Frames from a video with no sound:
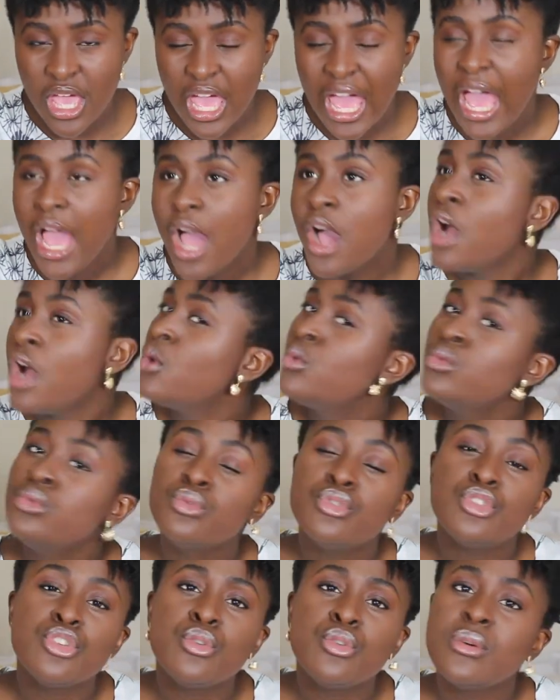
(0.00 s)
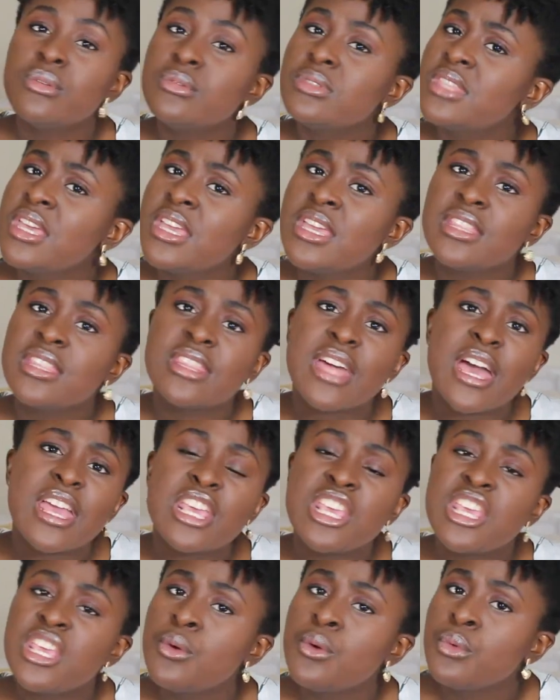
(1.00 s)
How do you think
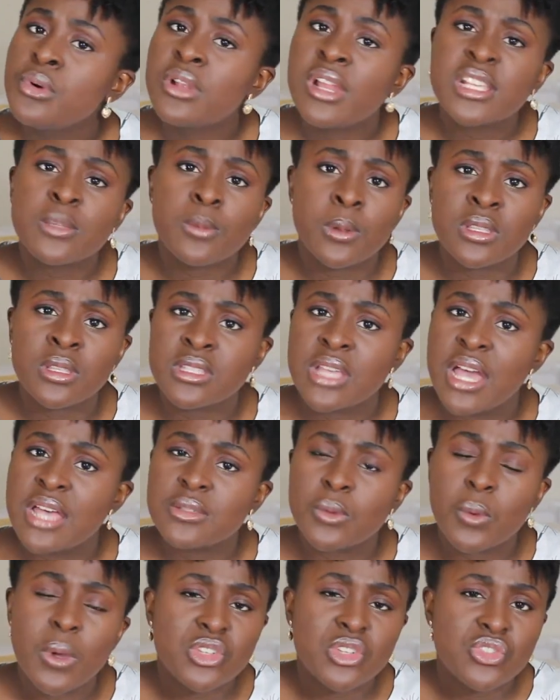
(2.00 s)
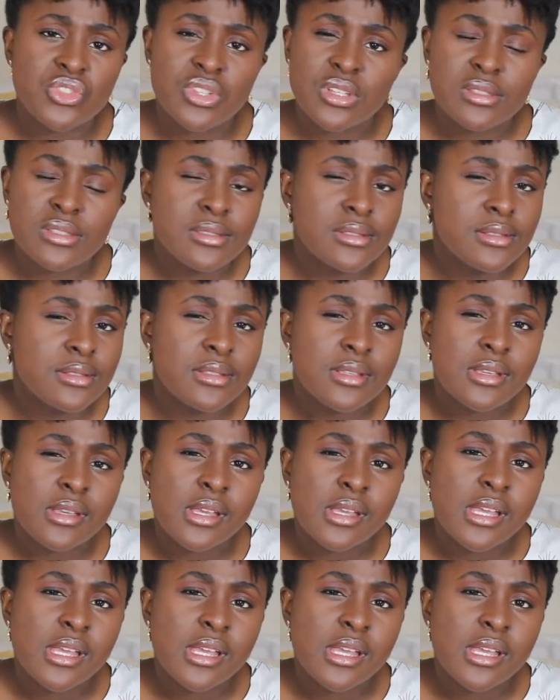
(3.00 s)
that he wouldn't expect us to ask questions?